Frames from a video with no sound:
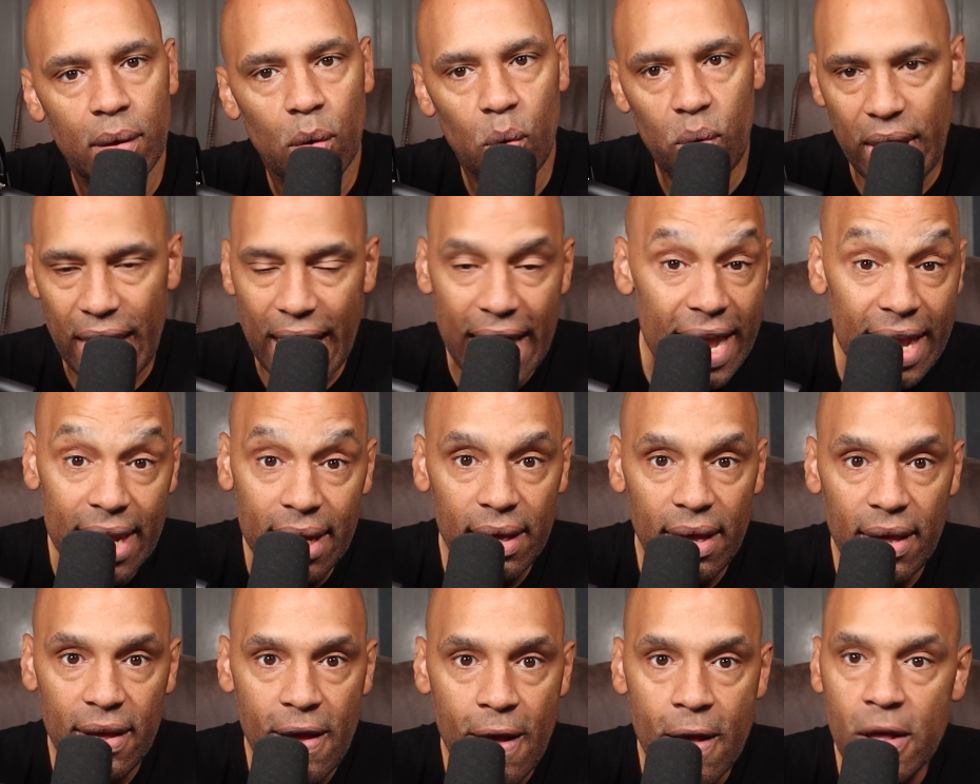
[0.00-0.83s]
Okay?
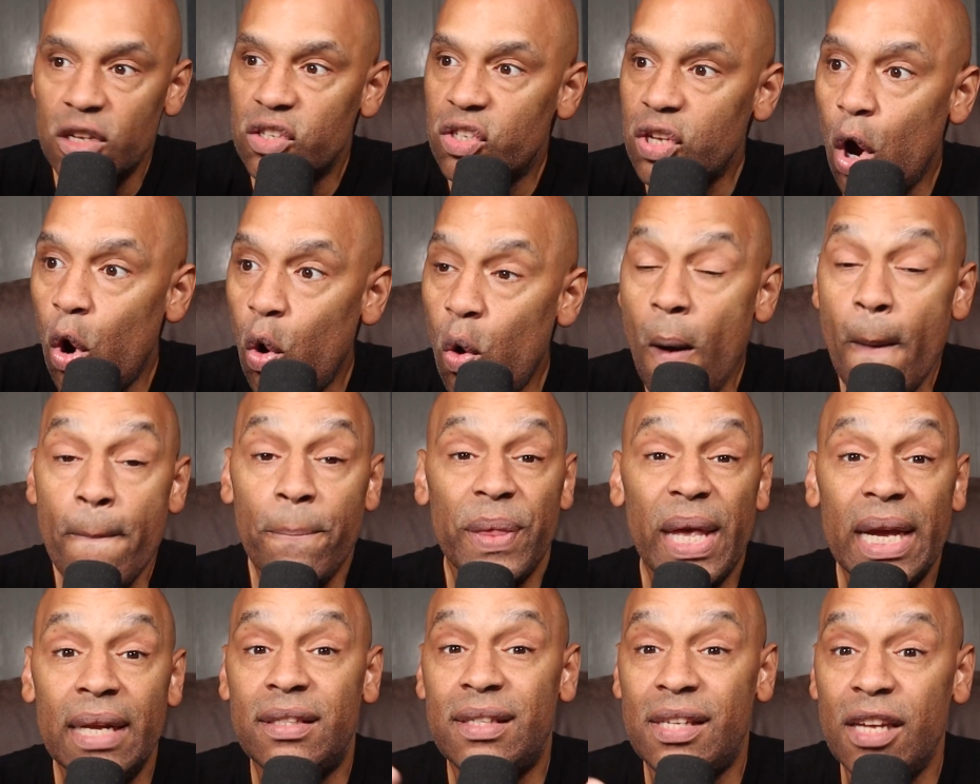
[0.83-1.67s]
So
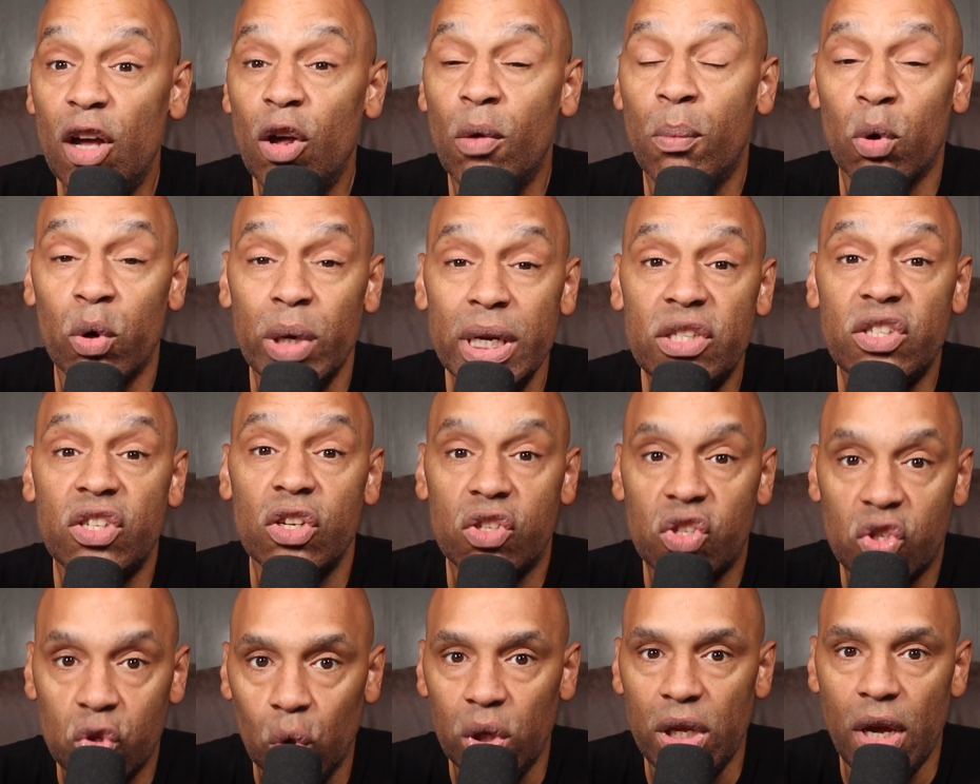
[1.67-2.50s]
until
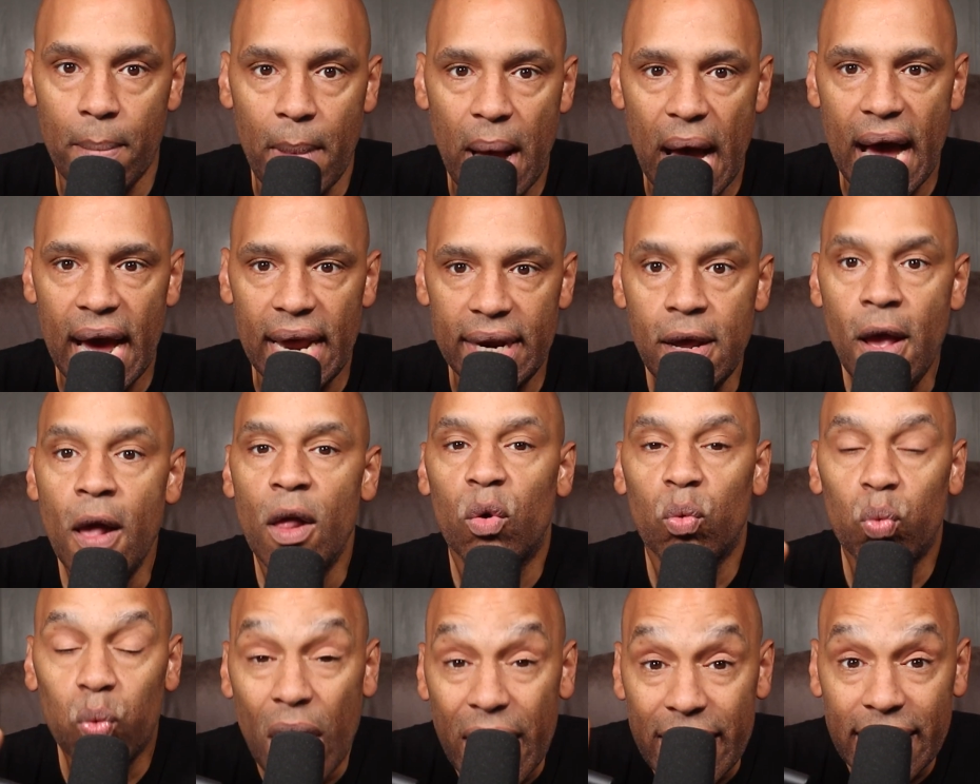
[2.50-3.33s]
Mauricio Sulaimán
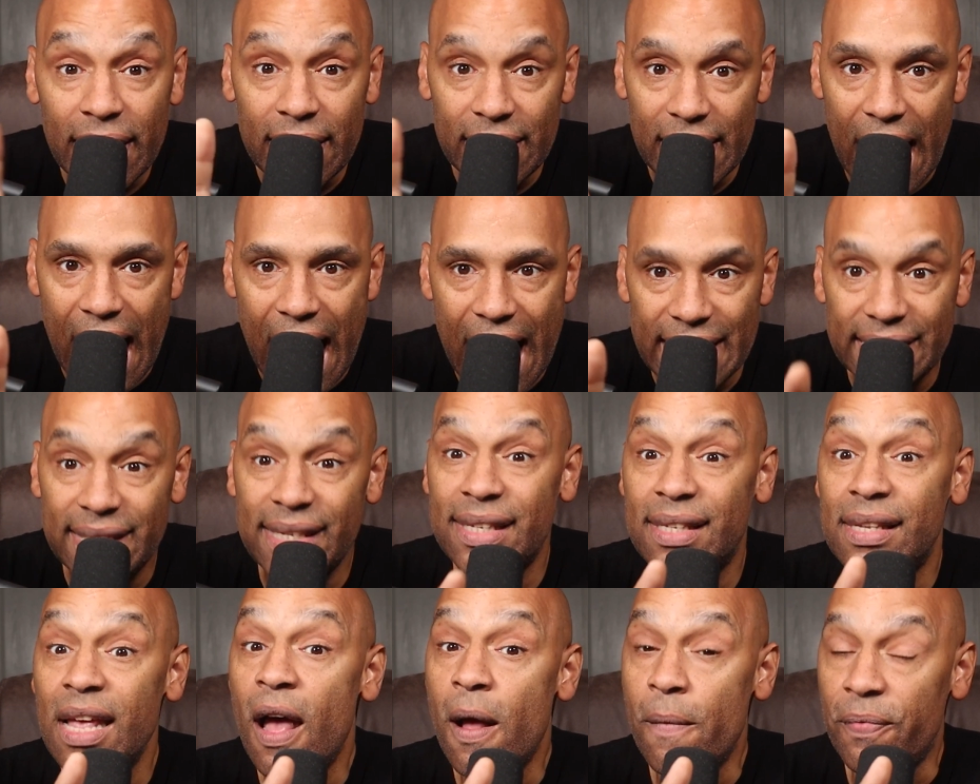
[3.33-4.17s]

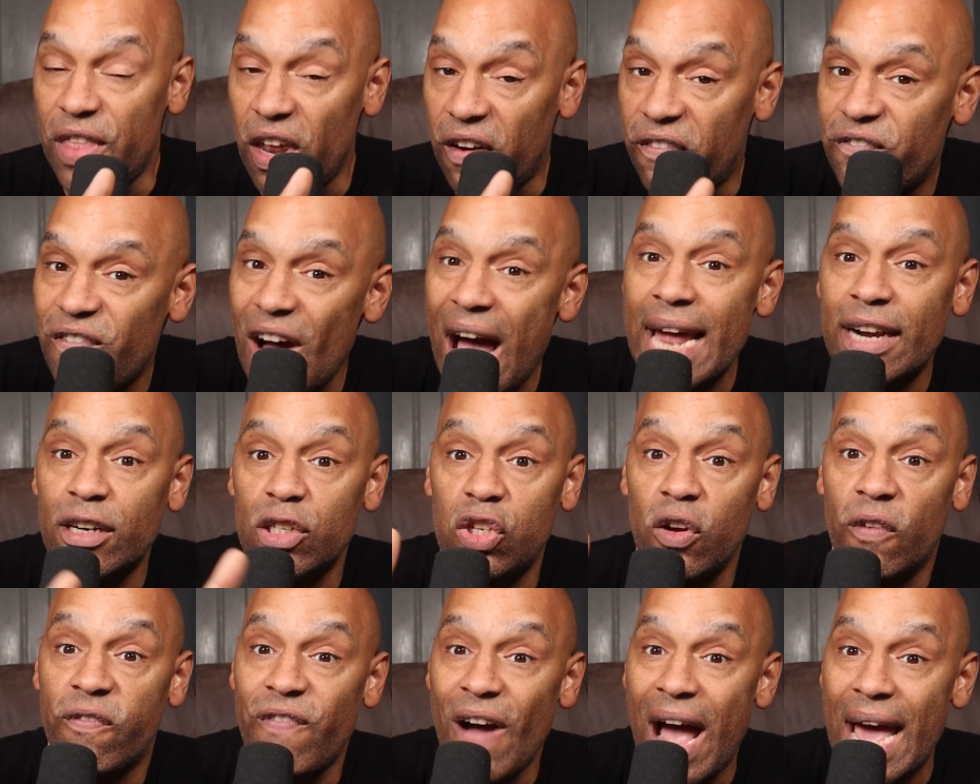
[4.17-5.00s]
recognizes that
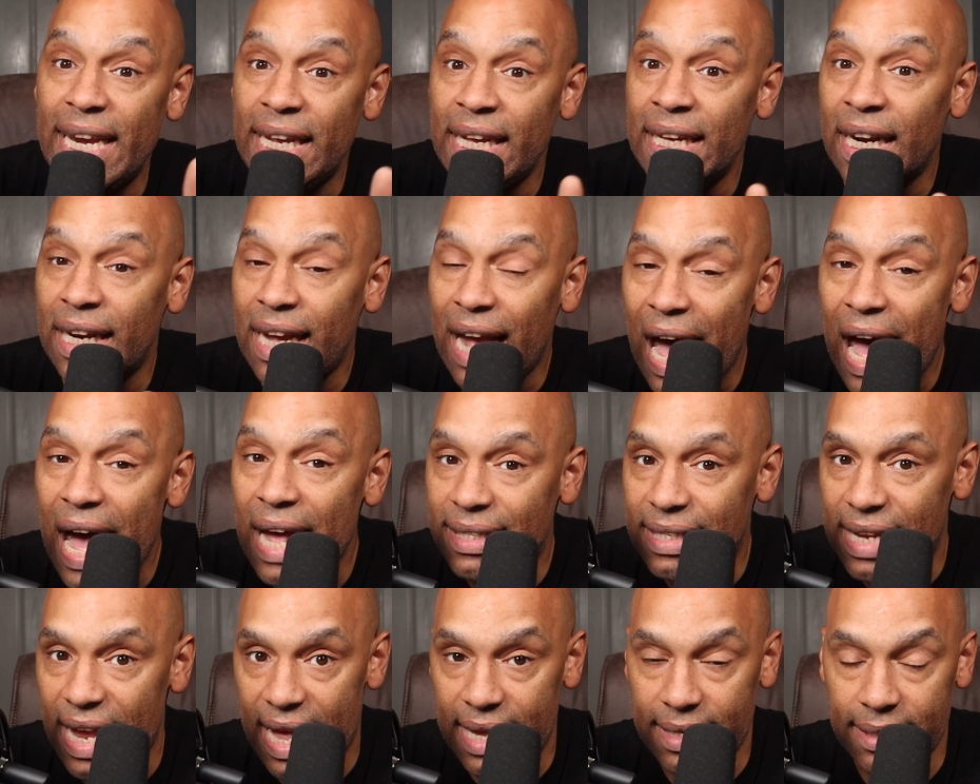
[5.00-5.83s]
fighters are fighting in a
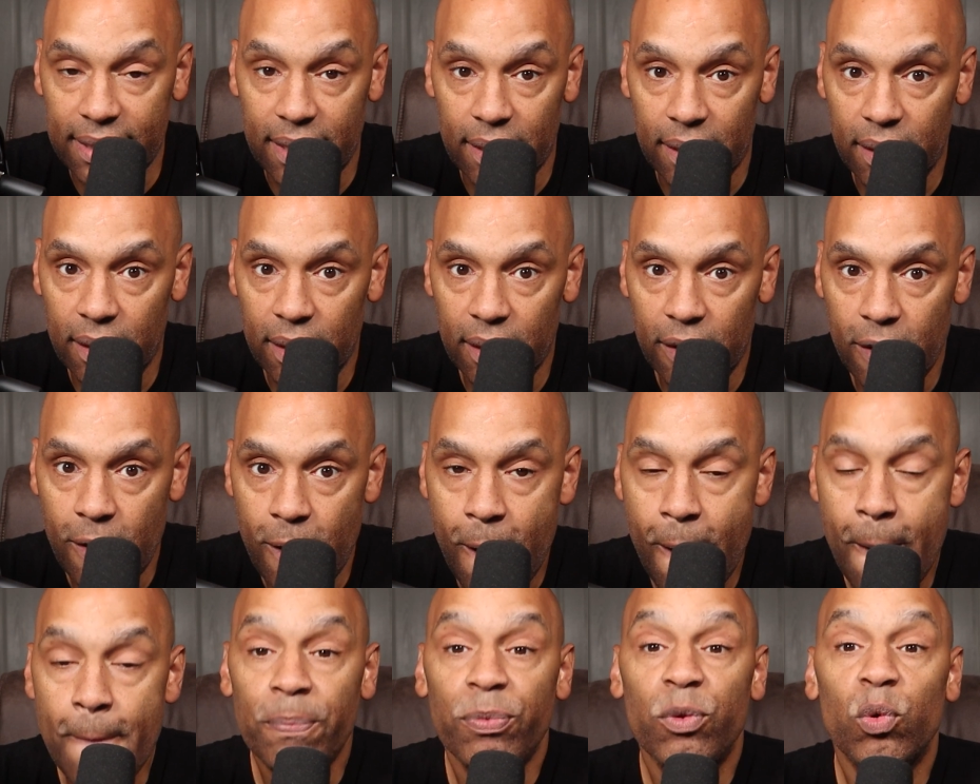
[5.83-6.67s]
contest,
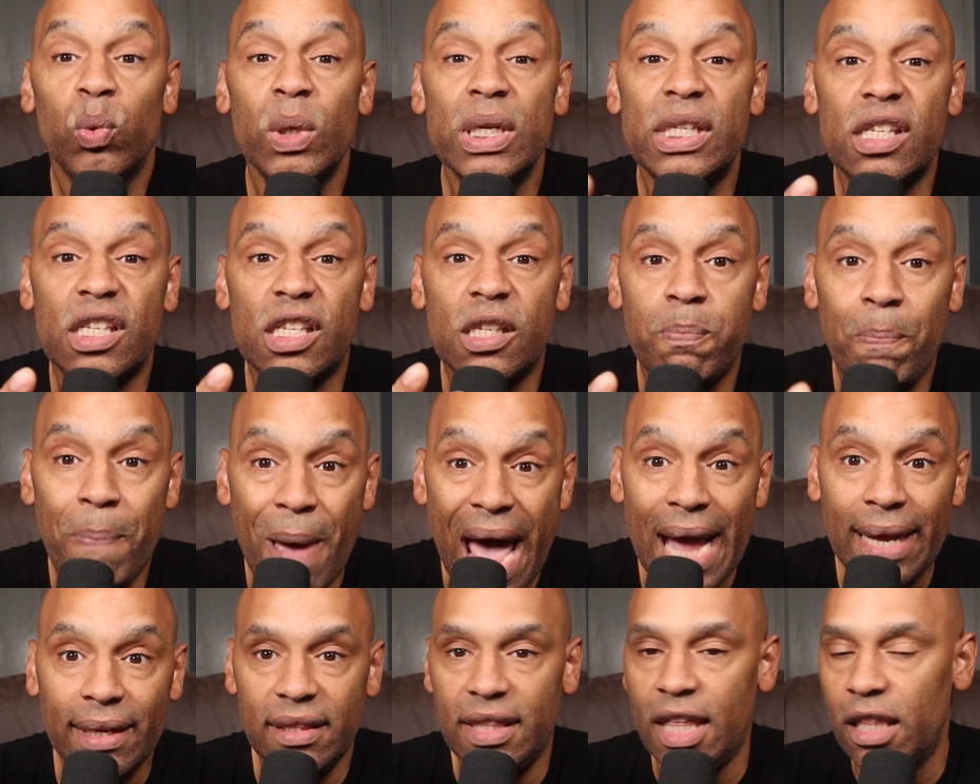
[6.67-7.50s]

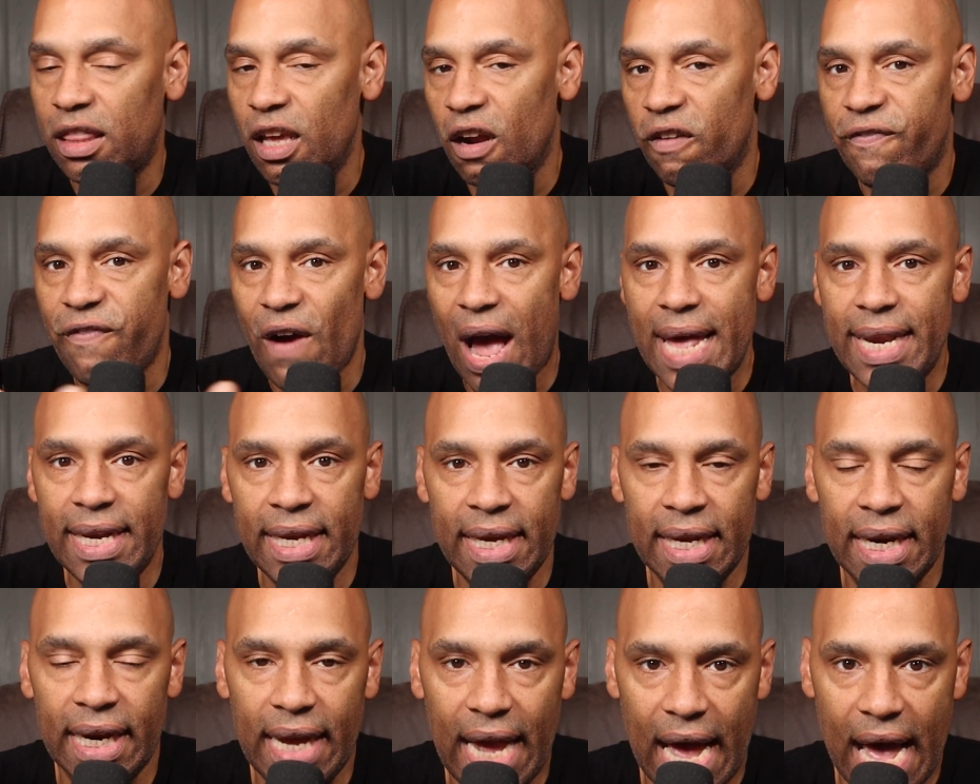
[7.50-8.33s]
respect that they're
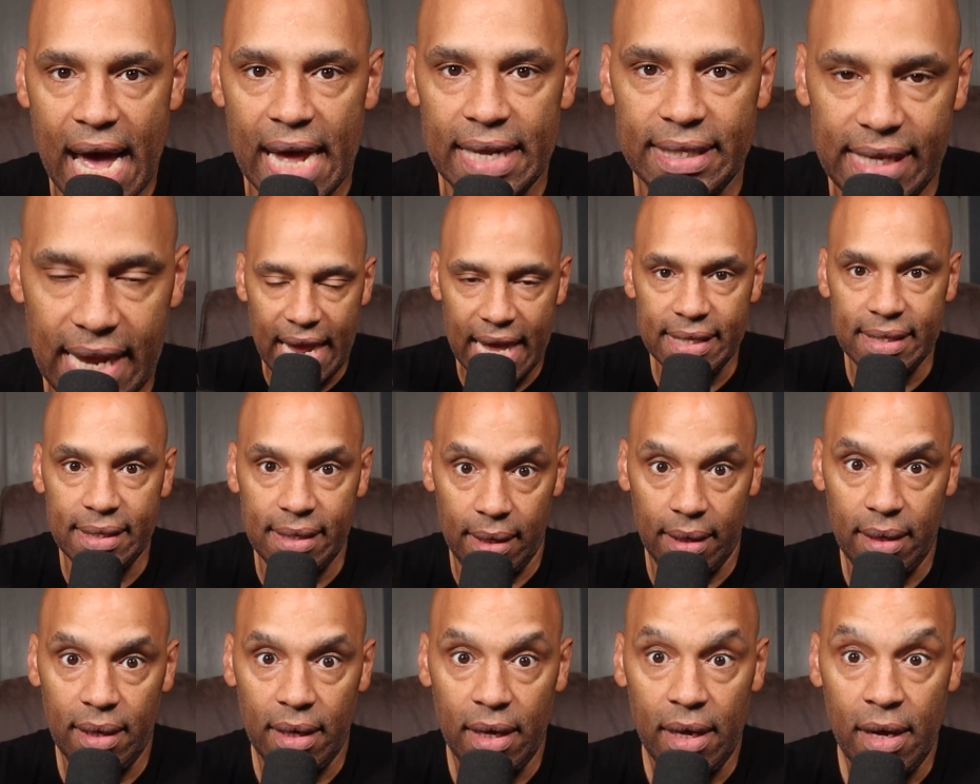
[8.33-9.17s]
fighting in a contest,